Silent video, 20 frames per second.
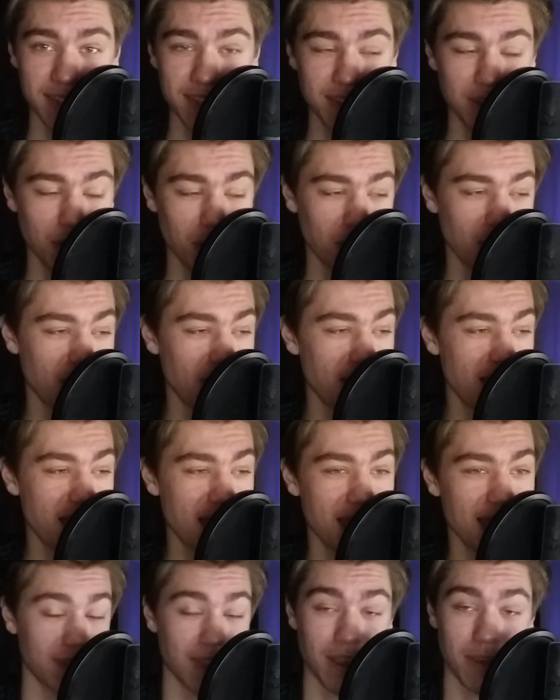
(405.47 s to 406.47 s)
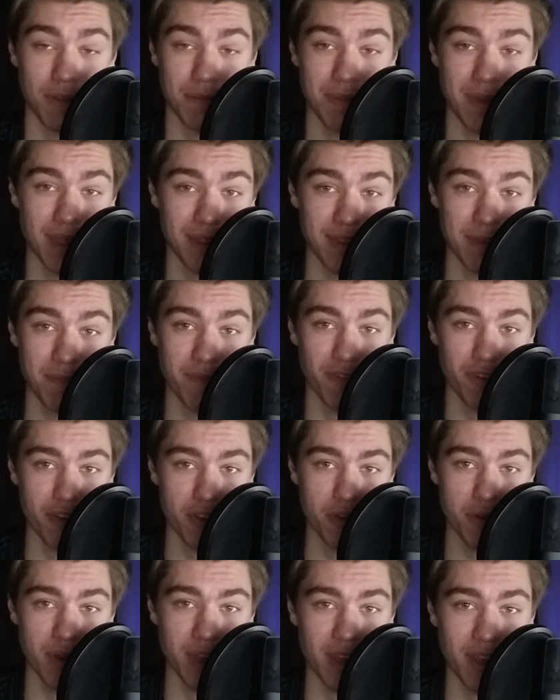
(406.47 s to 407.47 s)
So that could be a tip for
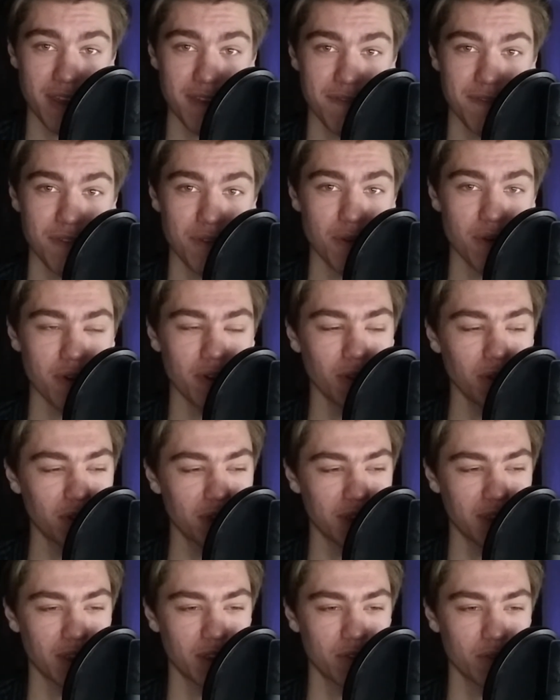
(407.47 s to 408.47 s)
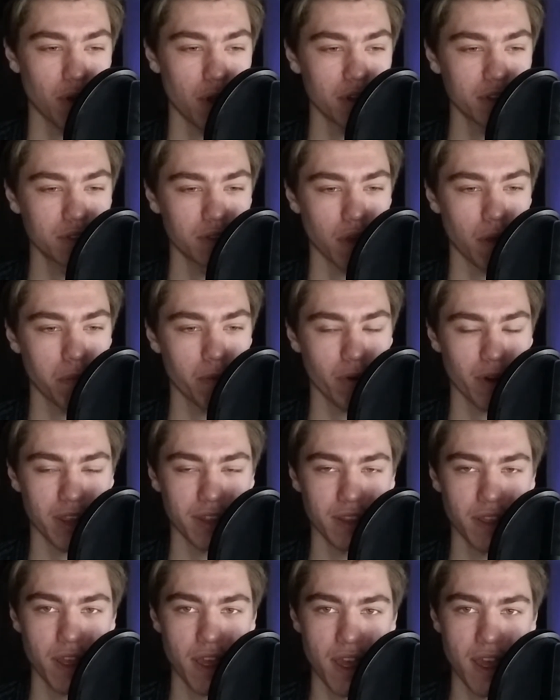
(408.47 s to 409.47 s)
you if you are looking to also
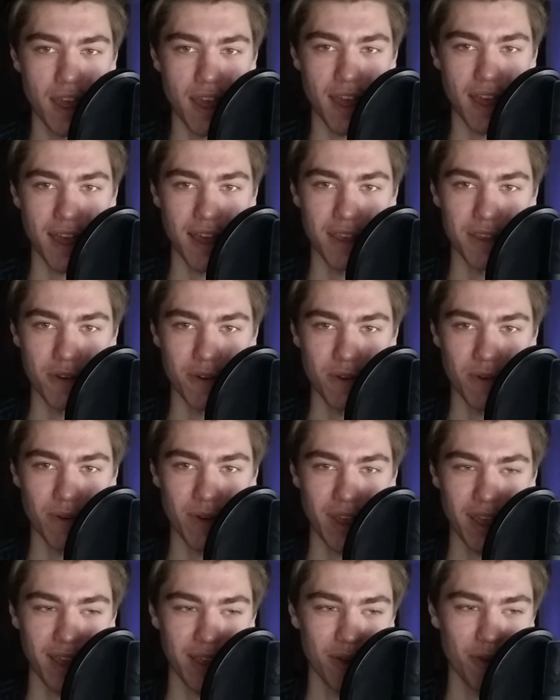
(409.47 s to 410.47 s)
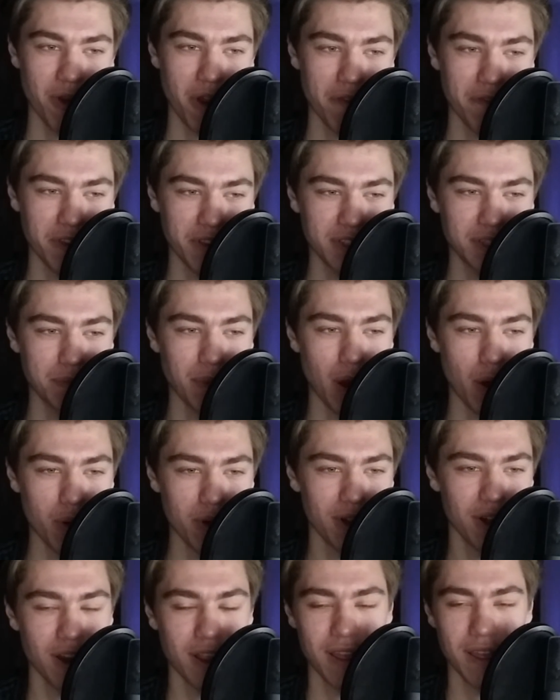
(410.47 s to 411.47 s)
upgrade your graphics
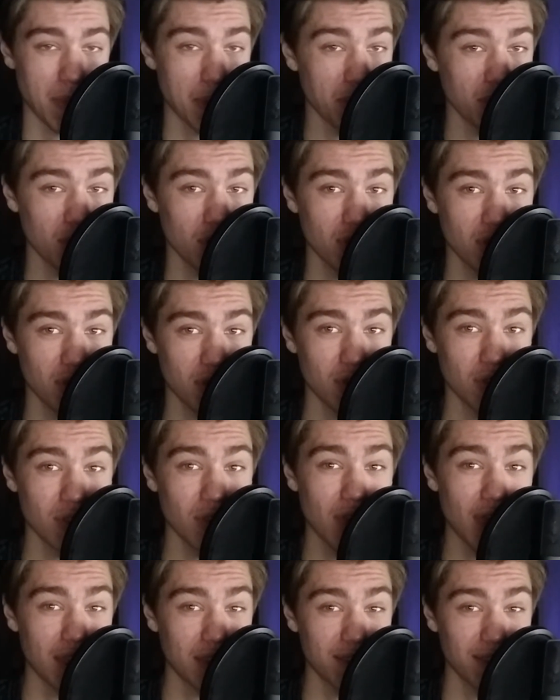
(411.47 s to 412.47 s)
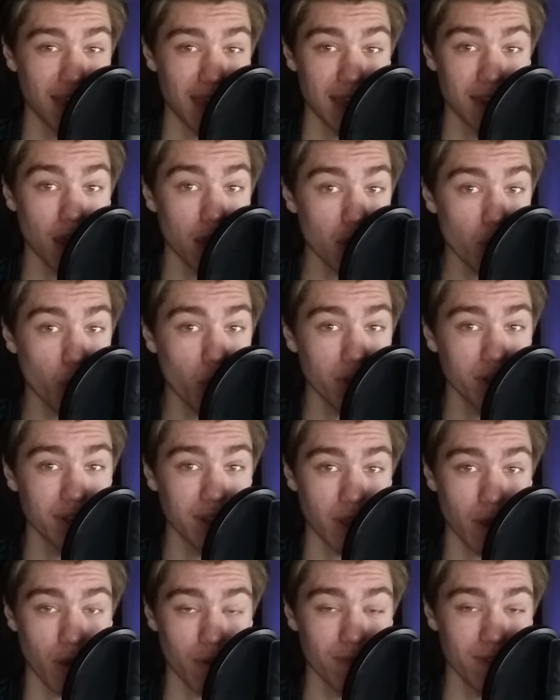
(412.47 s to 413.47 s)
power. Maybe you could get another
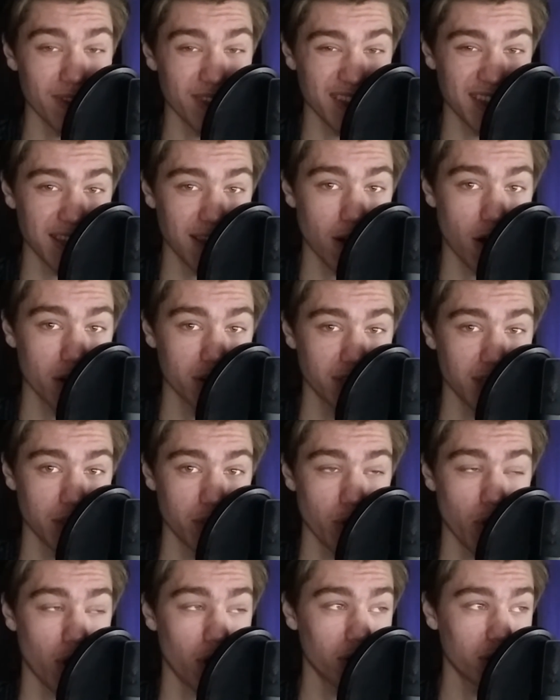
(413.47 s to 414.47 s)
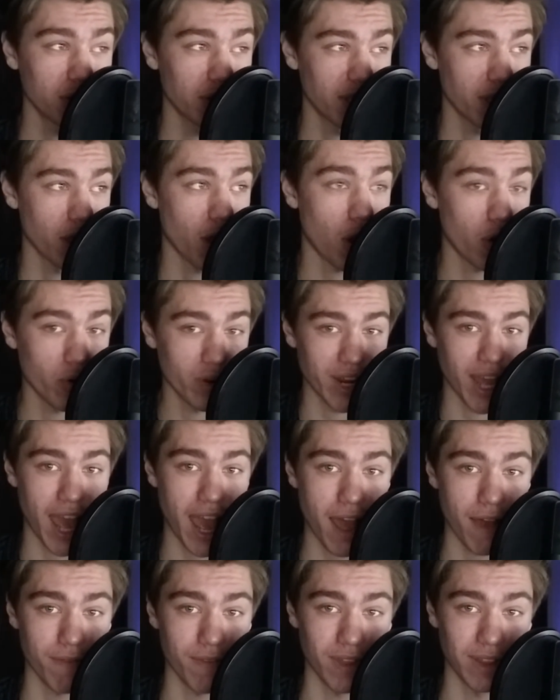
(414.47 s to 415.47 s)
one of the cars that you already
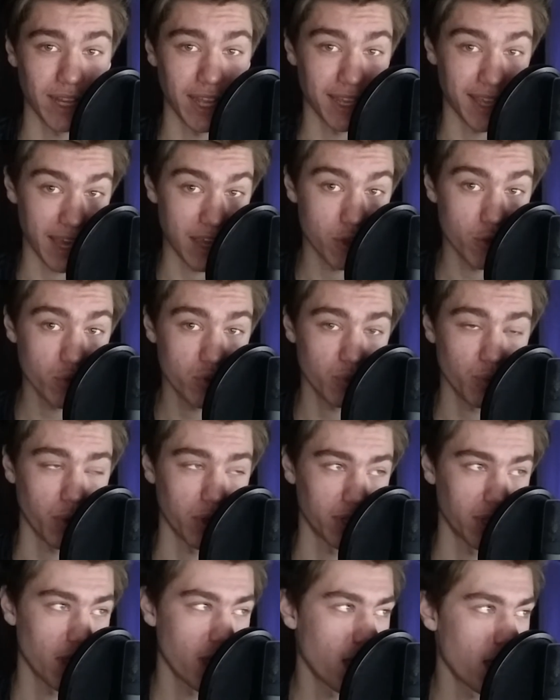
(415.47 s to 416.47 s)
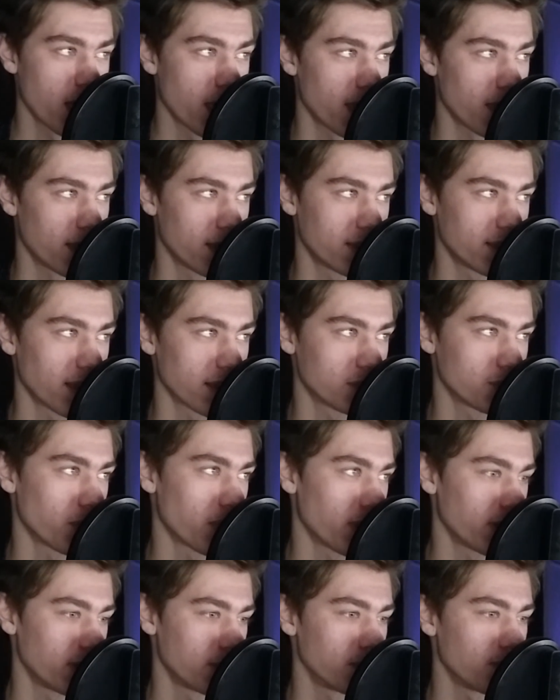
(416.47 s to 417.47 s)
have, like a used one. That's
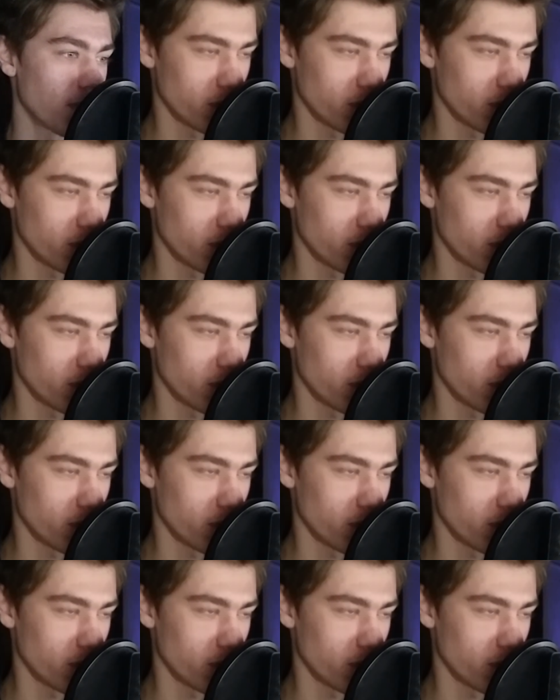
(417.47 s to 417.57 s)
what I did.